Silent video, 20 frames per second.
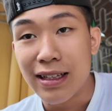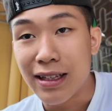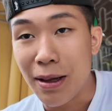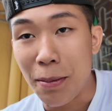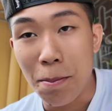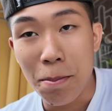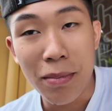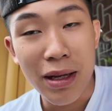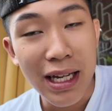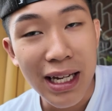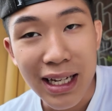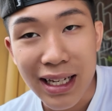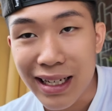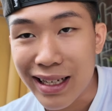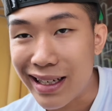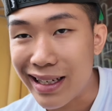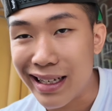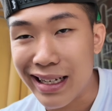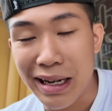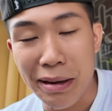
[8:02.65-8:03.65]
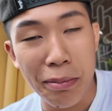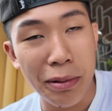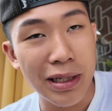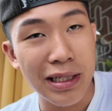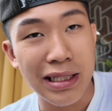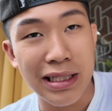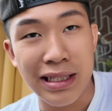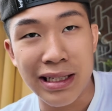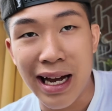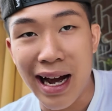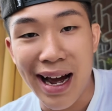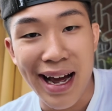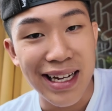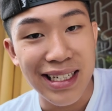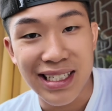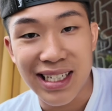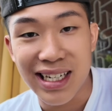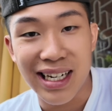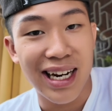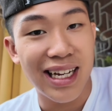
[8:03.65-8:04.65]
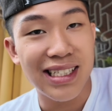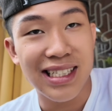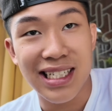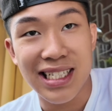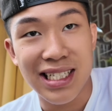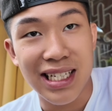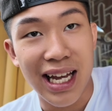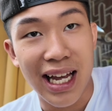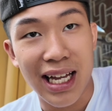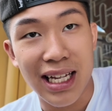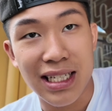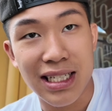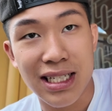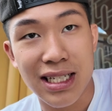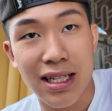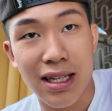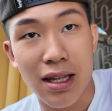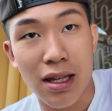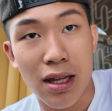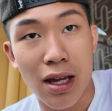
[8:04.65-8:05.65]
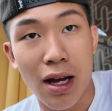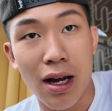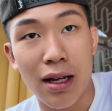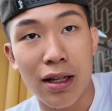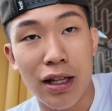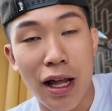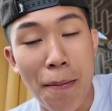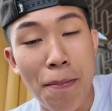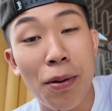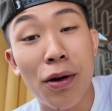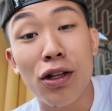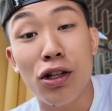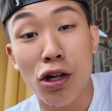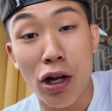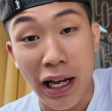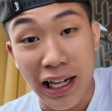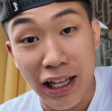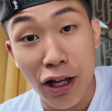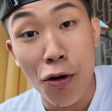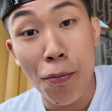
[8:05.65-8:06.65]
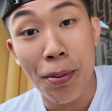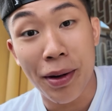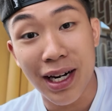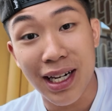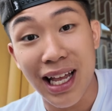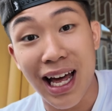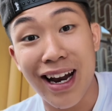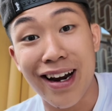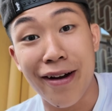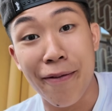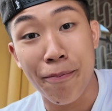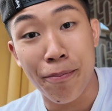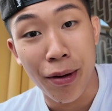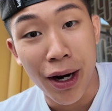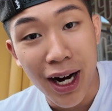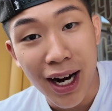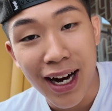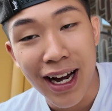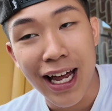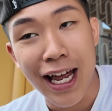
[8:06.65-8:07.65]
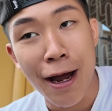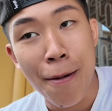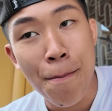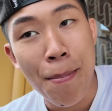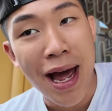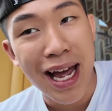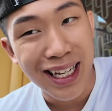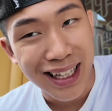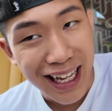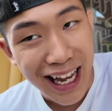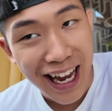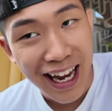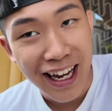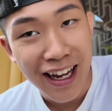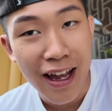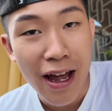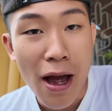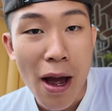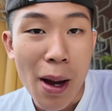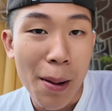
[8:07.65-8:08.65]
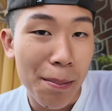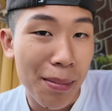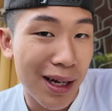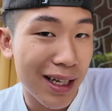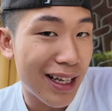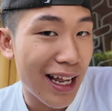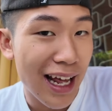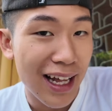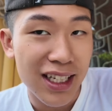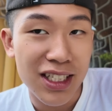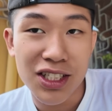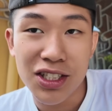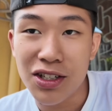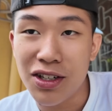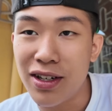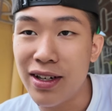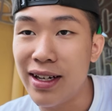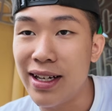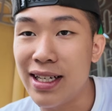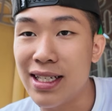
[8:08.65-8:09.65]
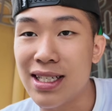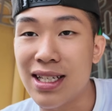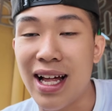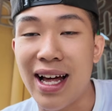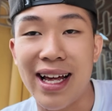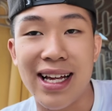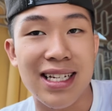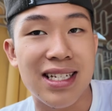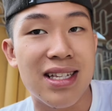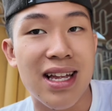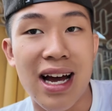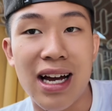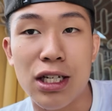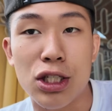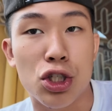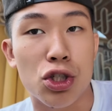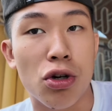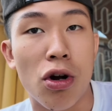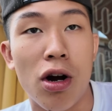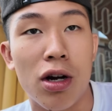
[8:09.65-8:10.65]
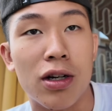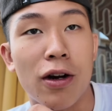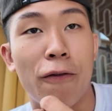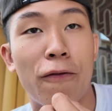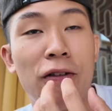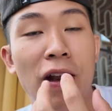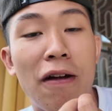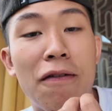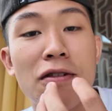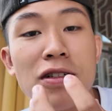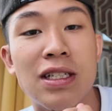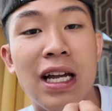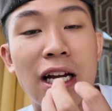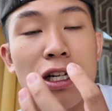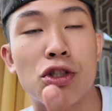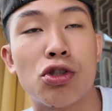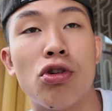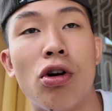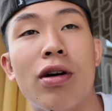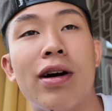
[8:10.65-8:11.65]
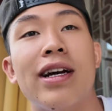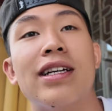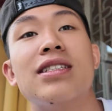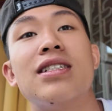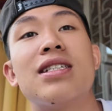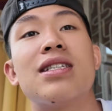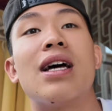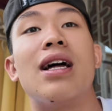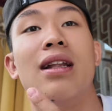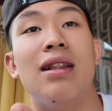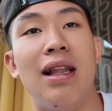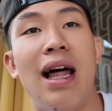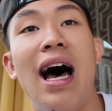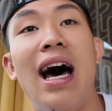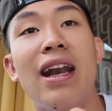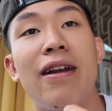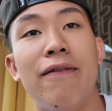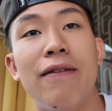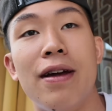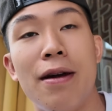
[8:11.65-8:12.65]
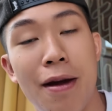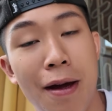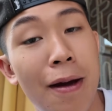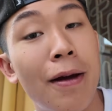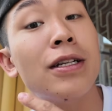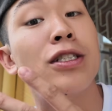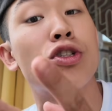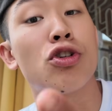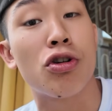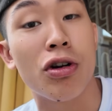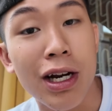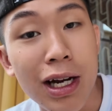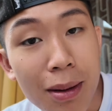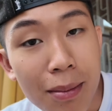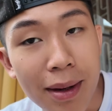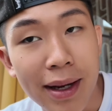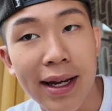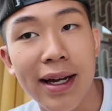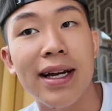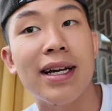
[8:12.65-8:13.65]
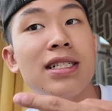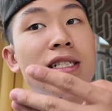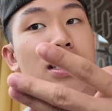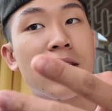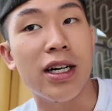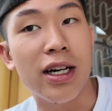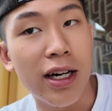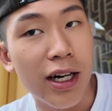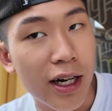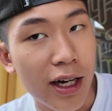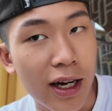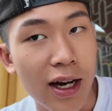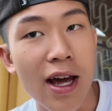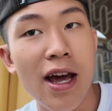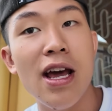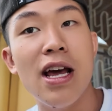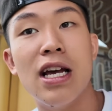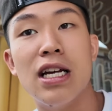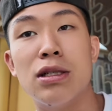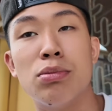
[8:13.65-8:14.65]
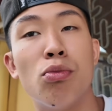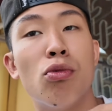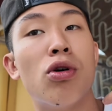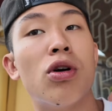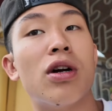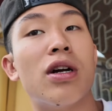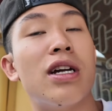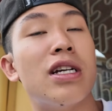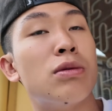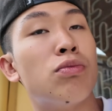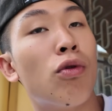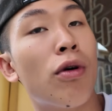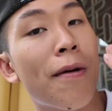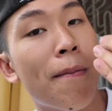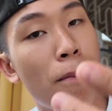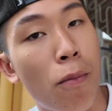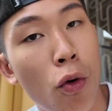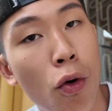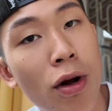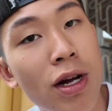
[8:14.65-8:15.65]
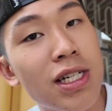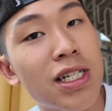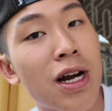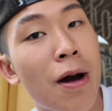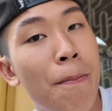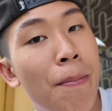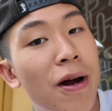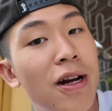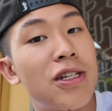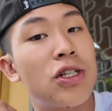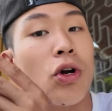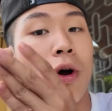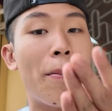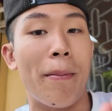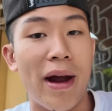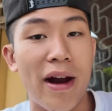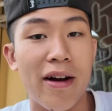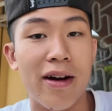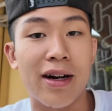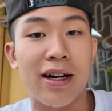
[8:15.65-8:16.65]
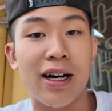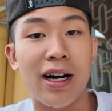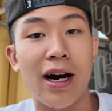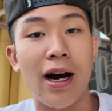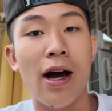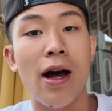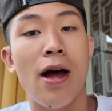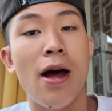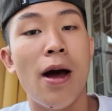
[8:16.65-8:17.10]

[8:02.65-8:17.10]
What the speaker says: the meat, it was not as good as the States. They do put a lot of bud and pate, but that joint is not strong. The flavor is not strong. It's just a lot of it. It's creamy, it's good, it's more moist compared to America.